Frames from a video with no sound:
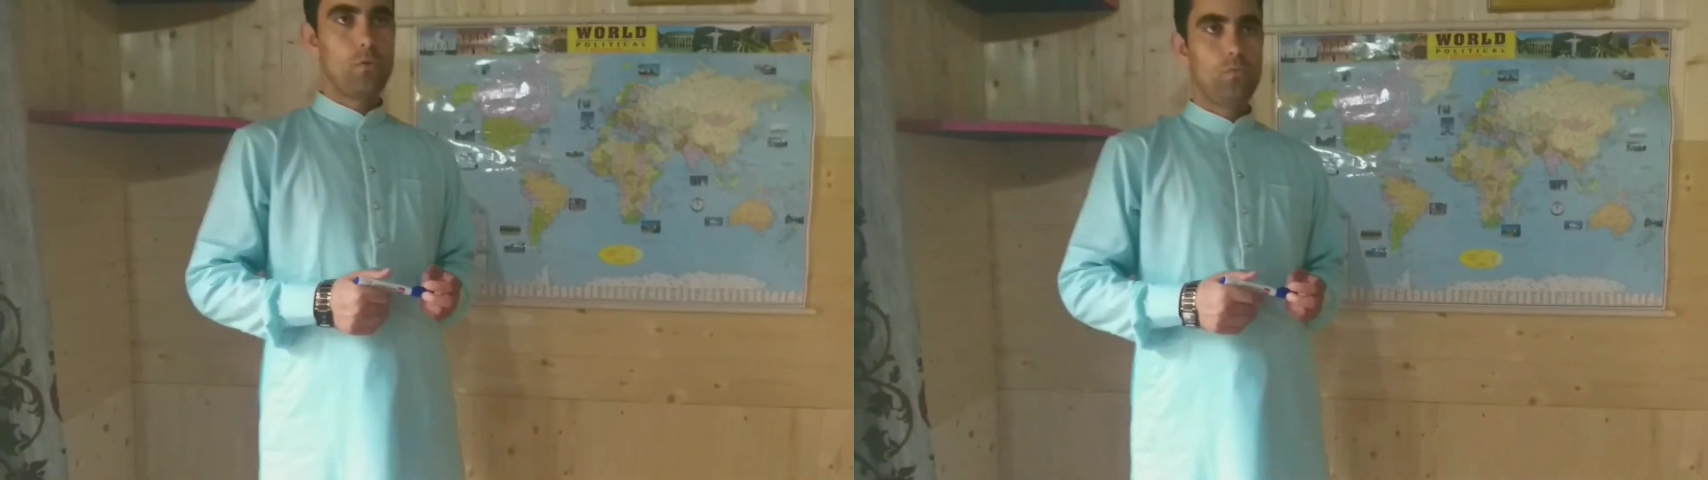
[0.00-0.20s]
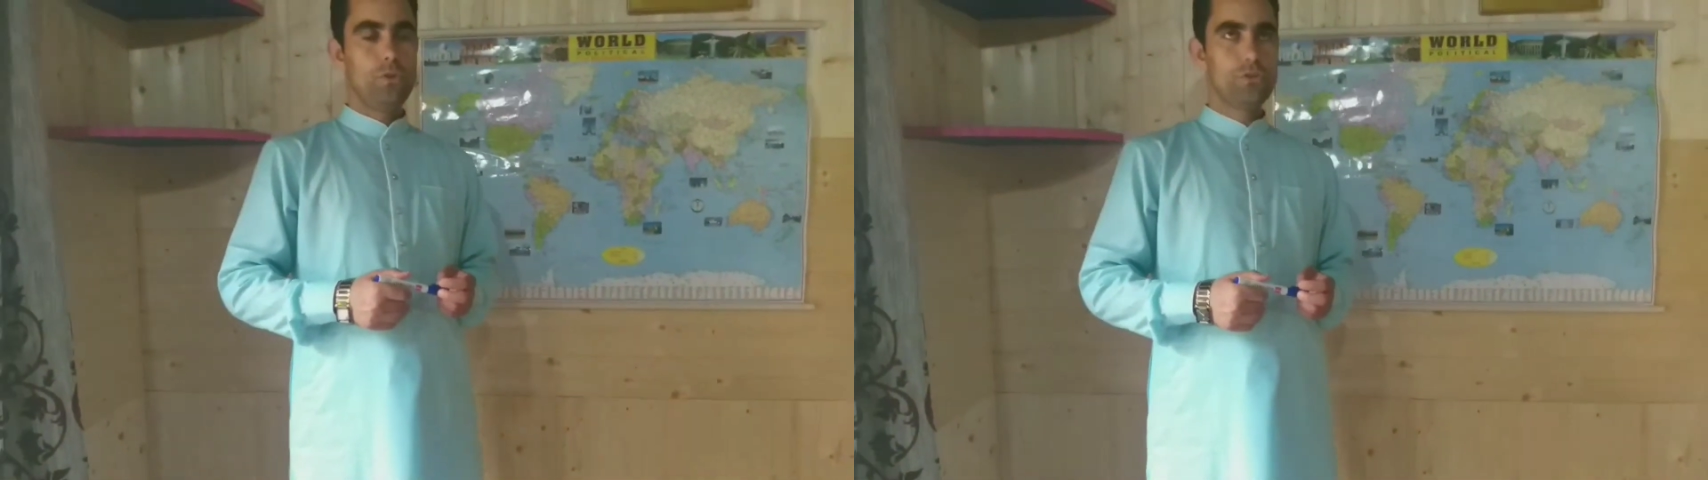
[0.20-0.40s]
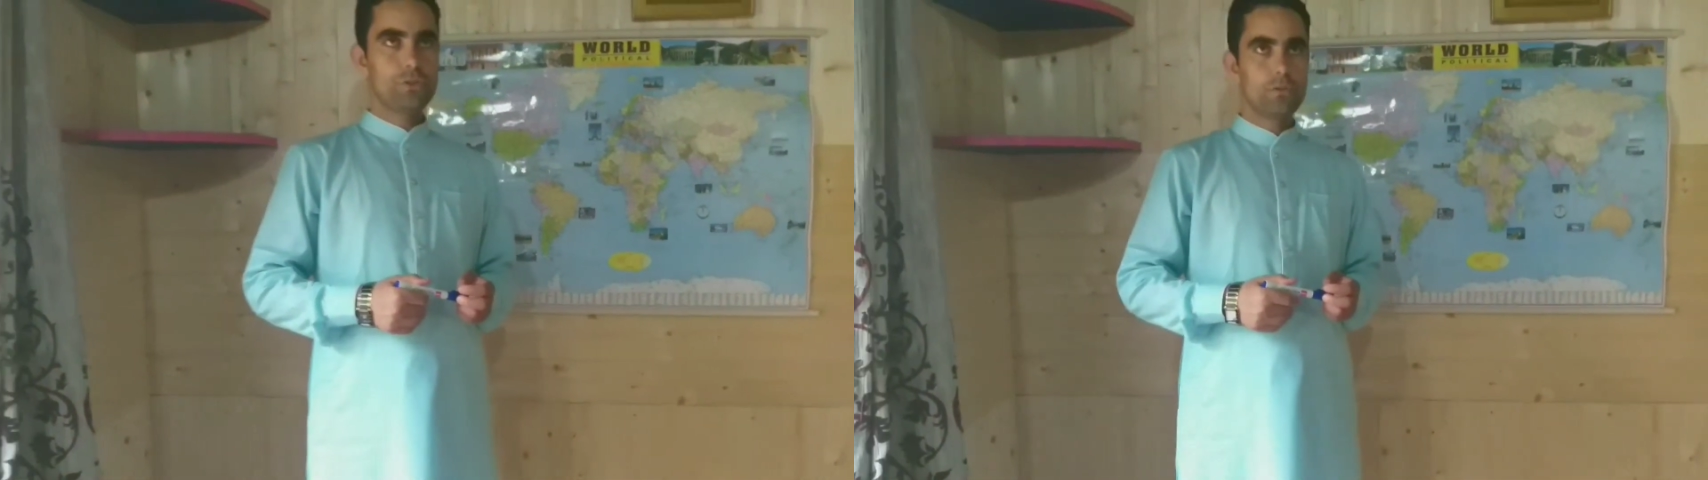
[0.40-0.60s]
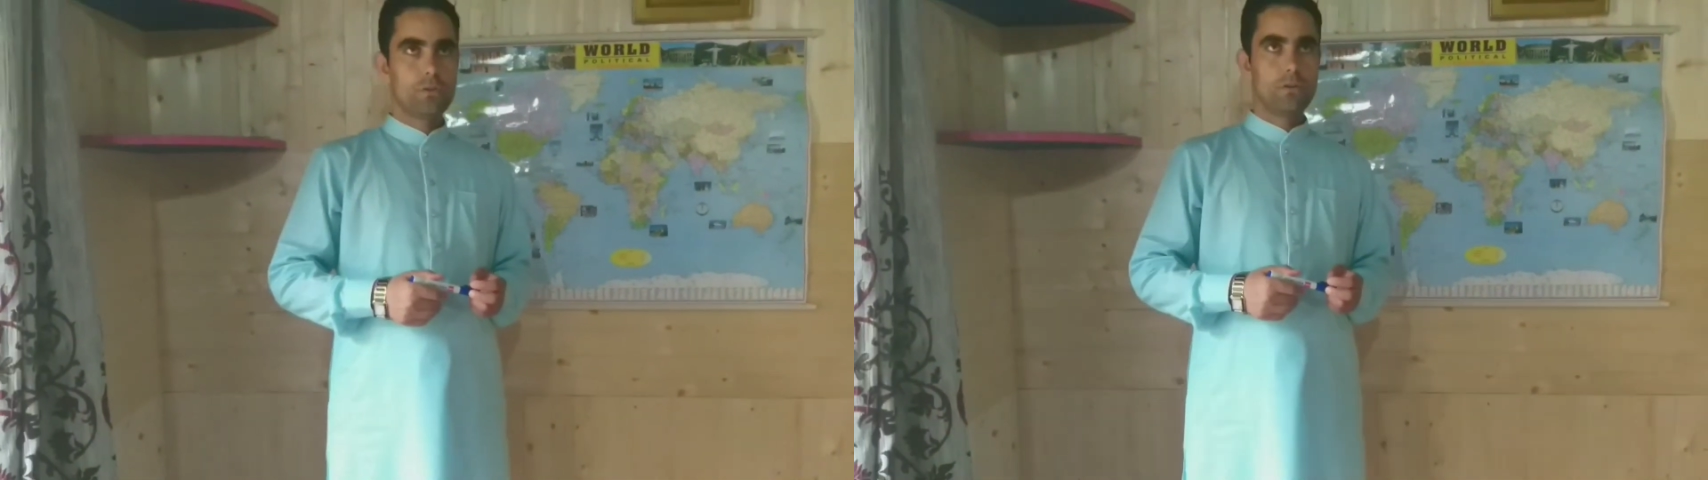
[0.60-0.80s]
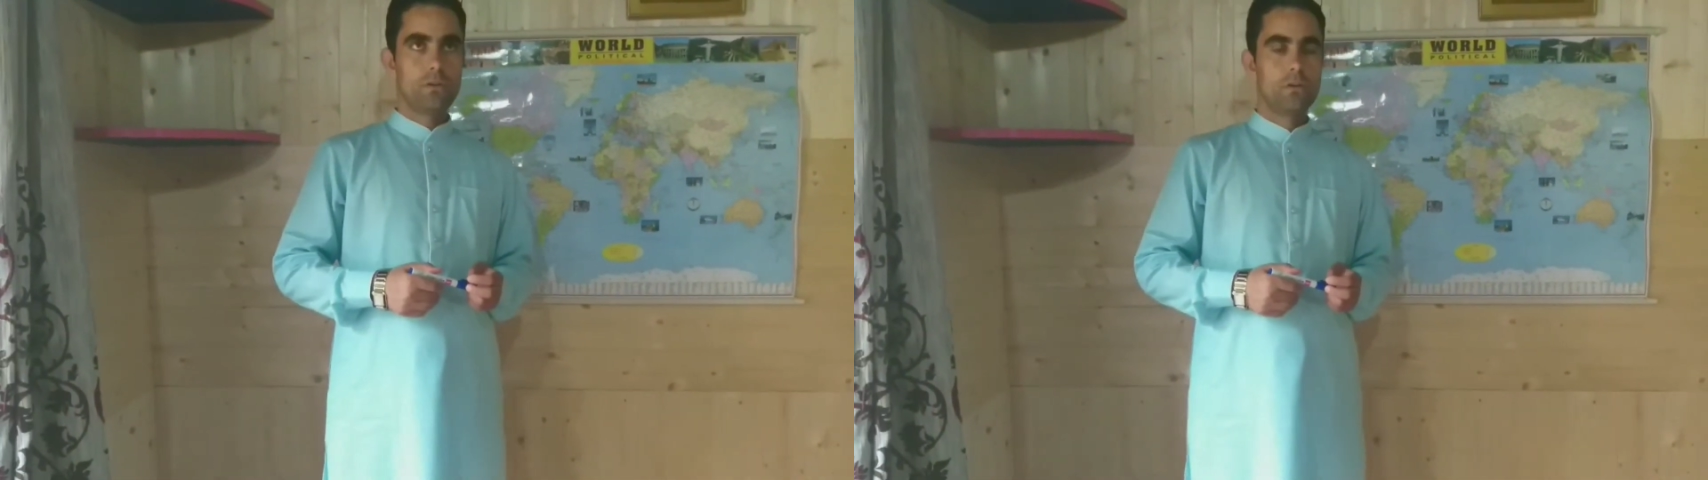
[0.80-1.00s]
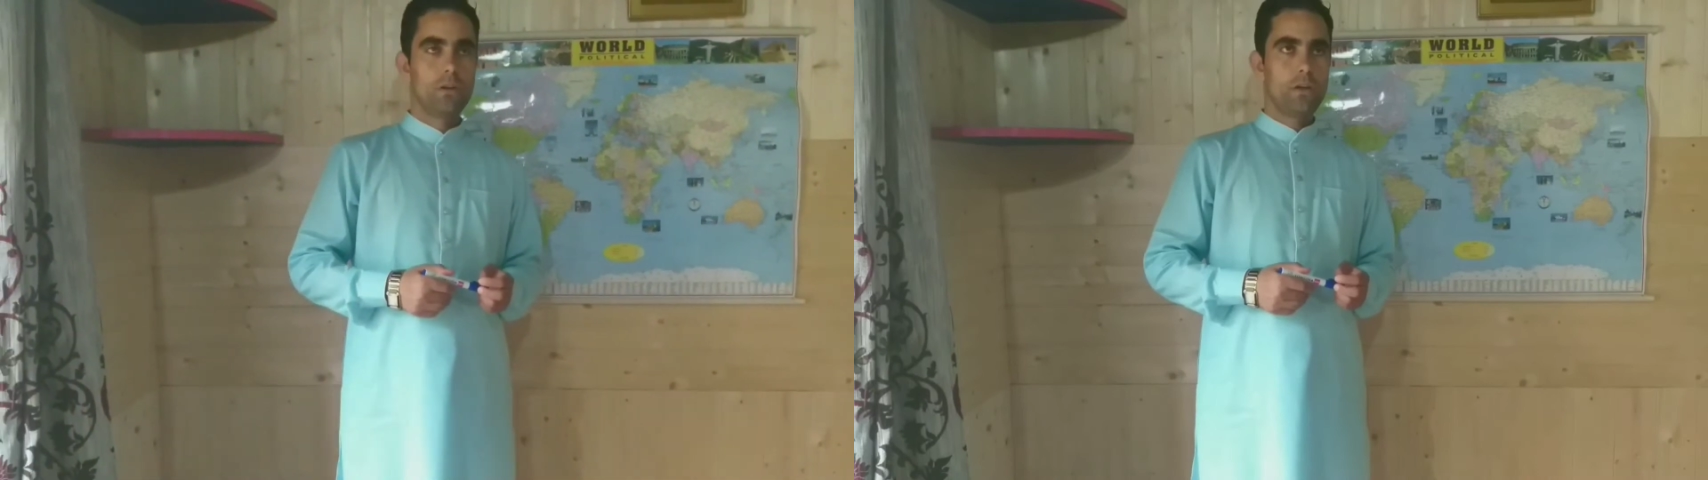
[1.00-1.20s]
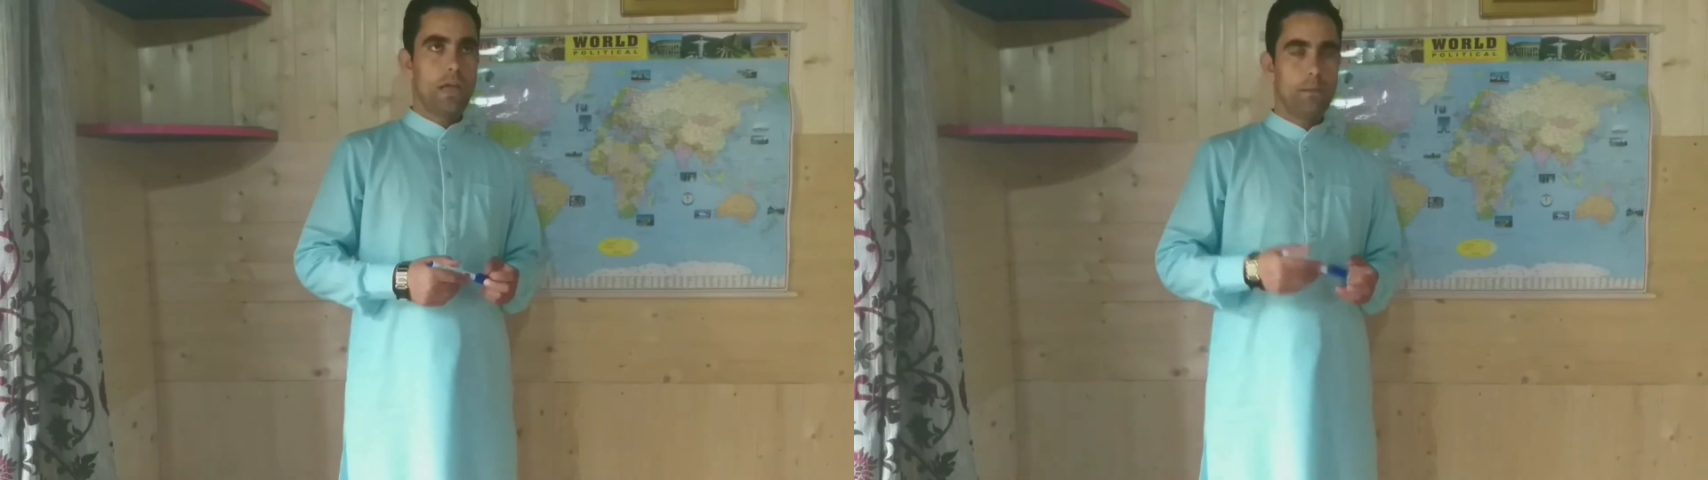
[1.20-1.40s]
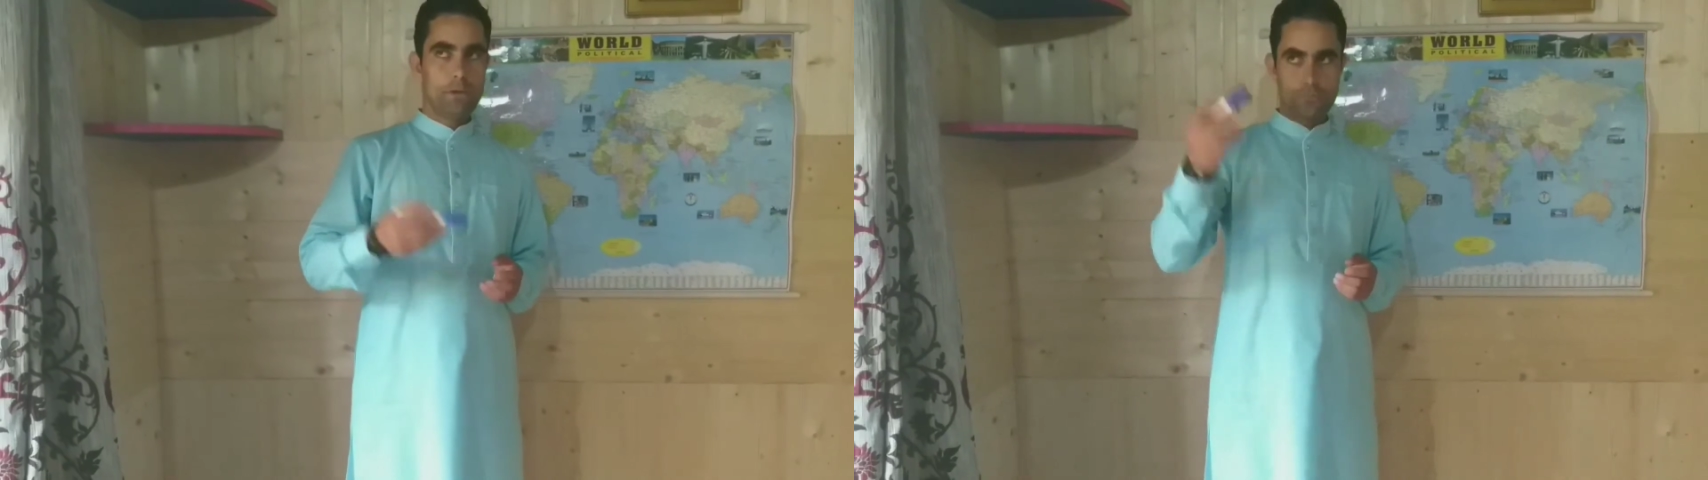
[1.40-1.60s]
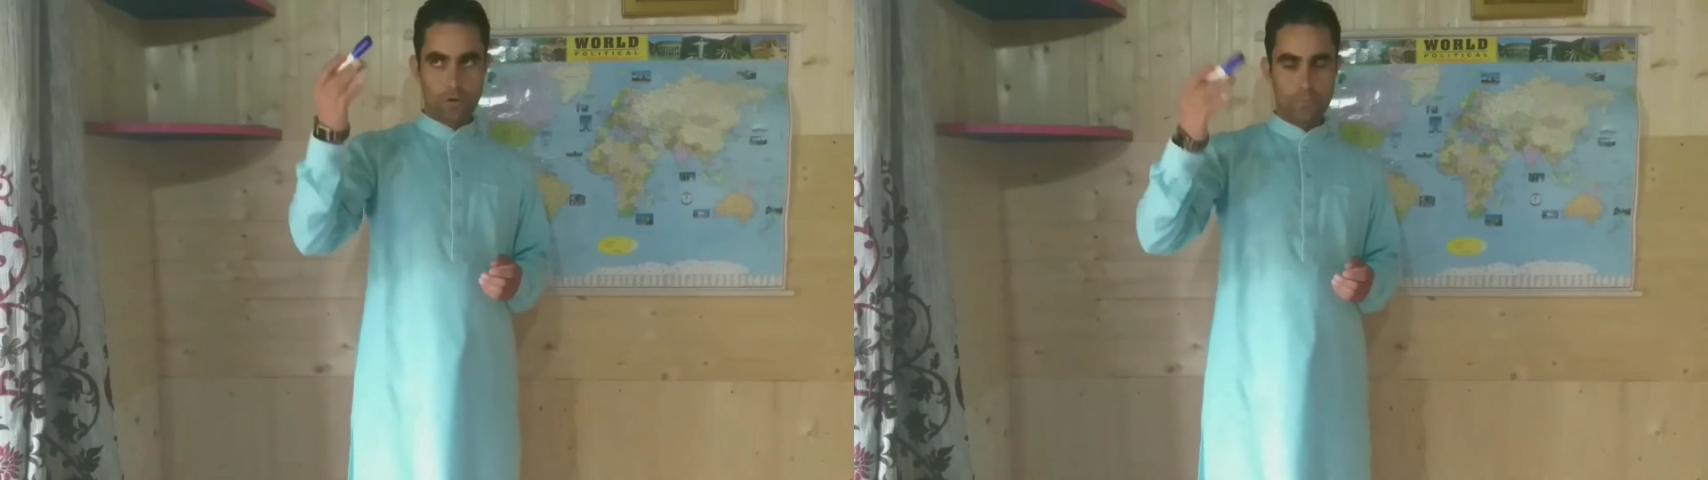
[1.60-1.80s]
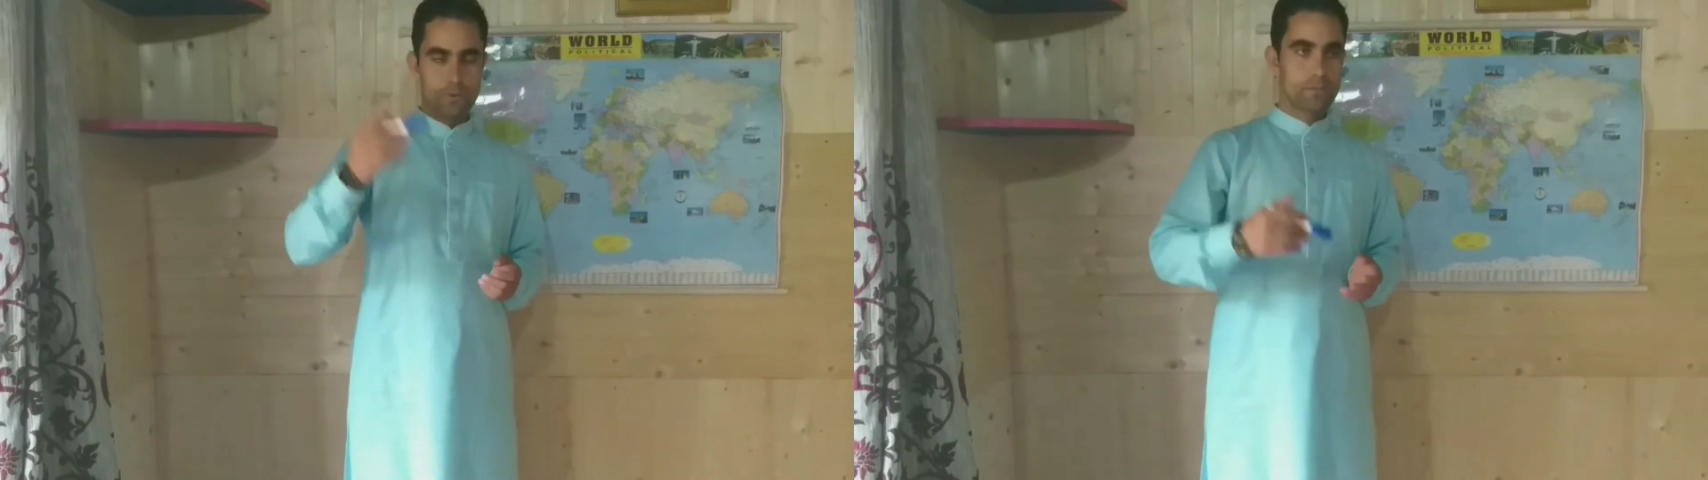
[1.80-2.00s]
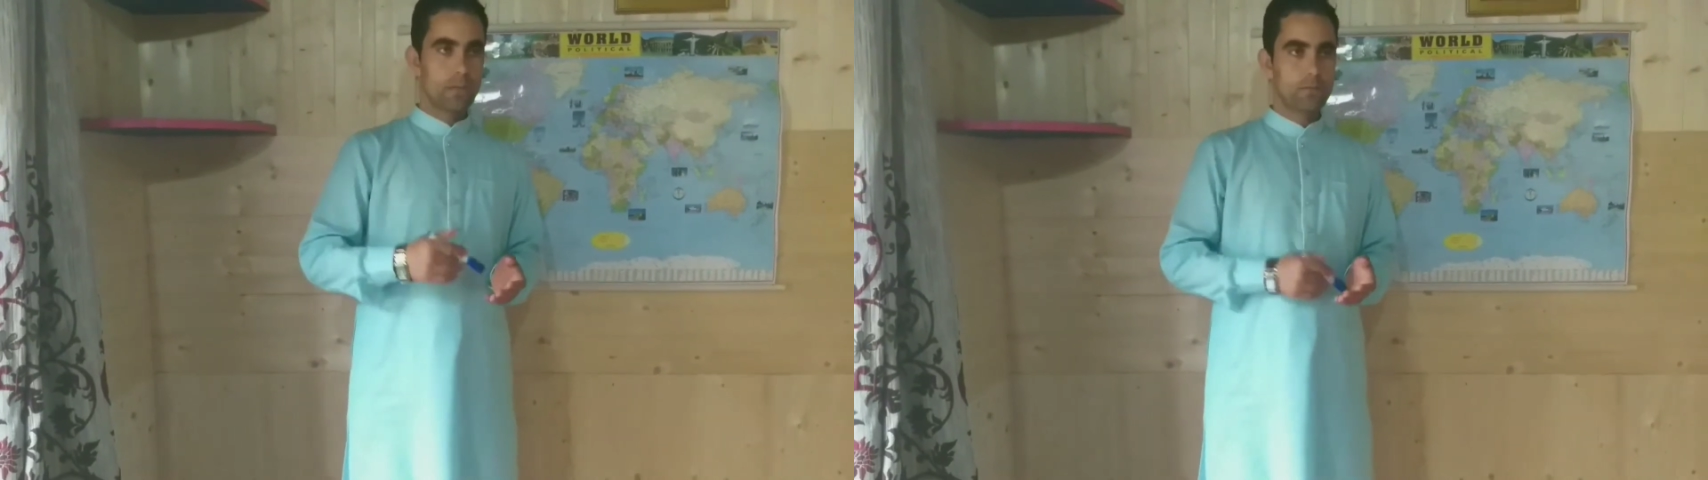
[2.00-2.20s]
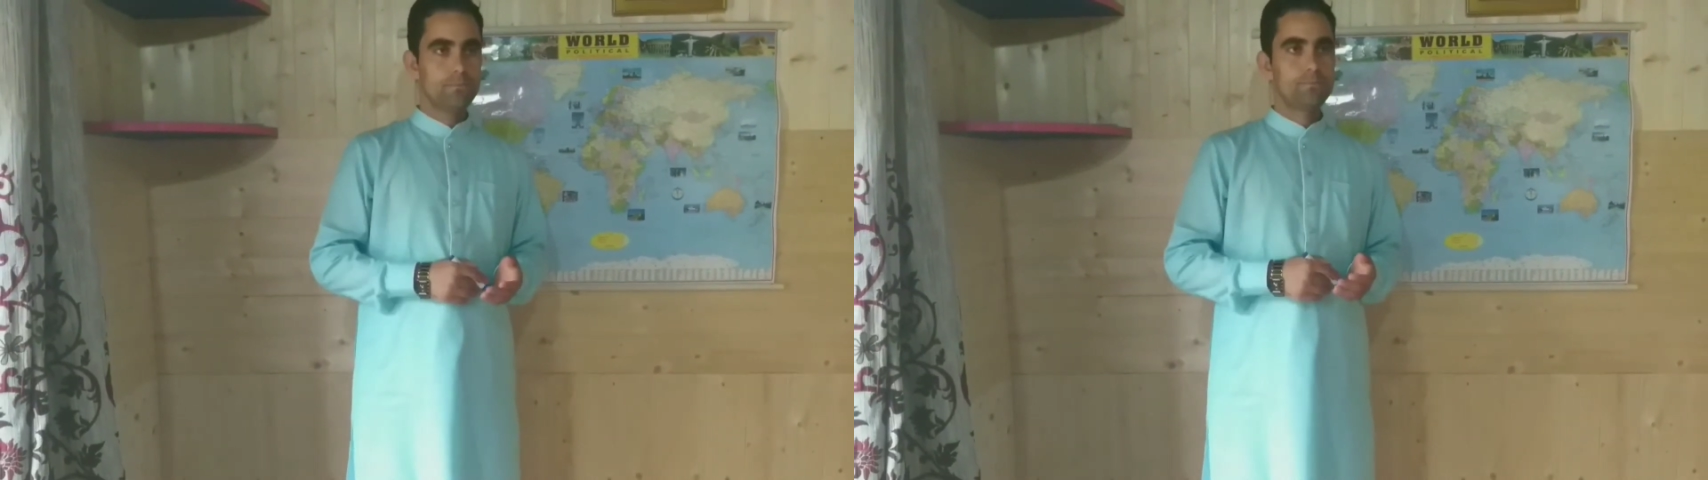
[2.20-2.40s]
which emit from the sun,